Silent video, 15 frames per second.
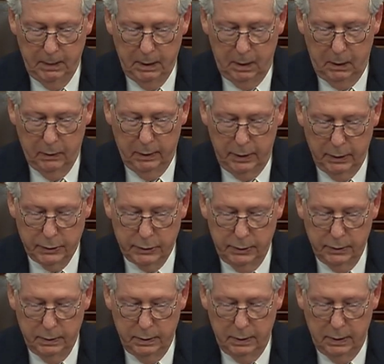On
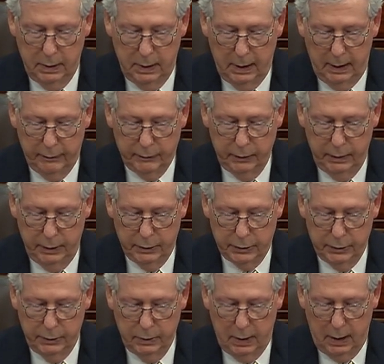issue after
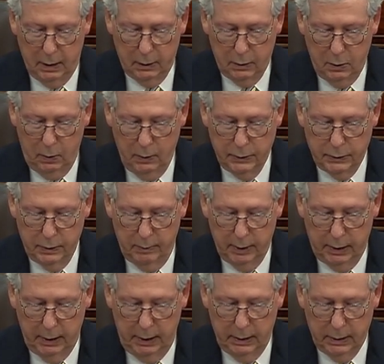issue, our courts are
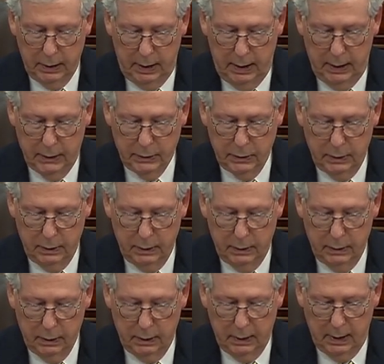beginning to answer
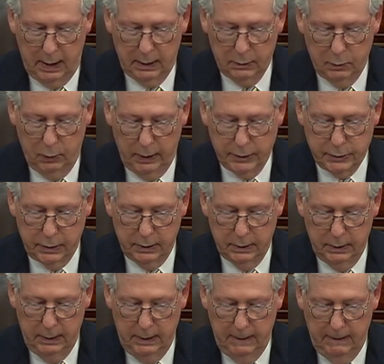that question
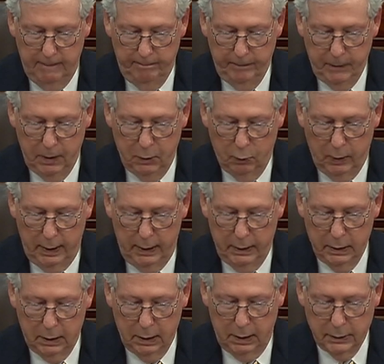the way
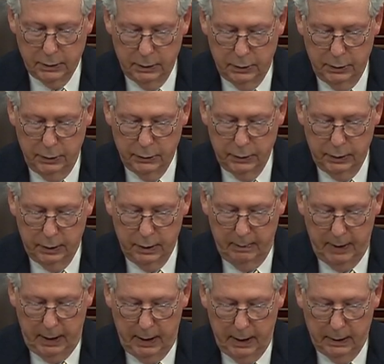the Constitution
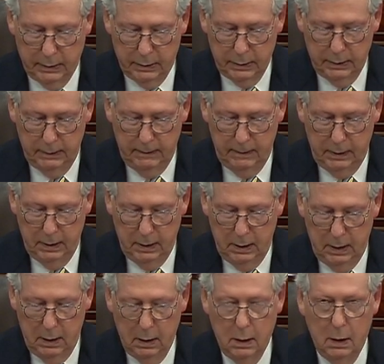commands.
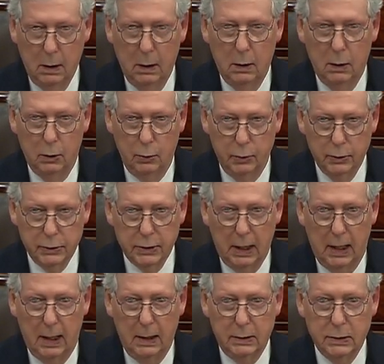Who
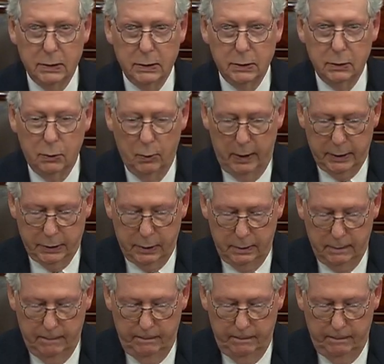decides is the question.